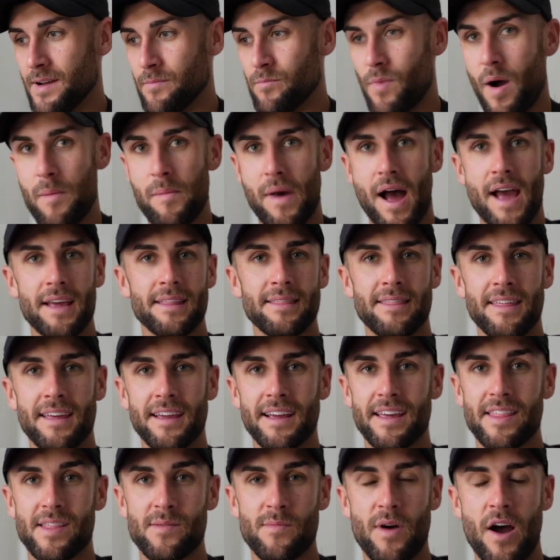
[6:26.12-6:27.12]
my main
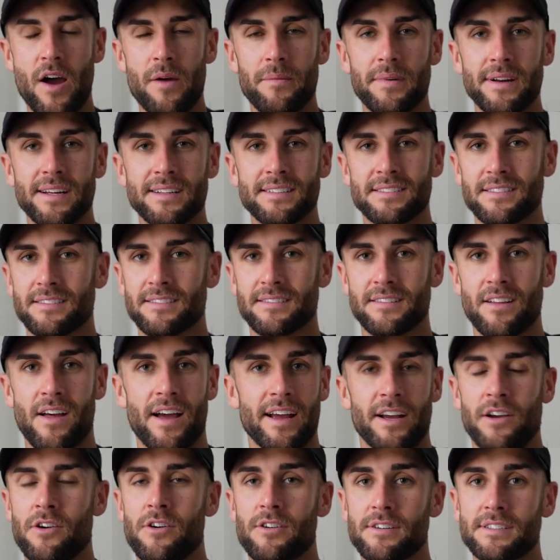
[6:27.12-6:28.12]
thing at the moment is
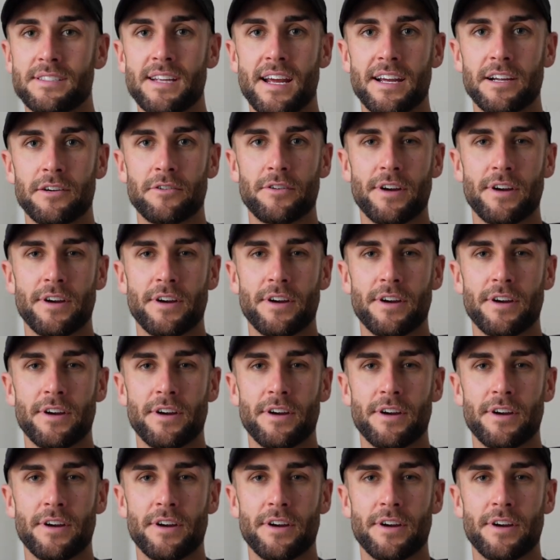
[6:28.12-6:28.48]
like content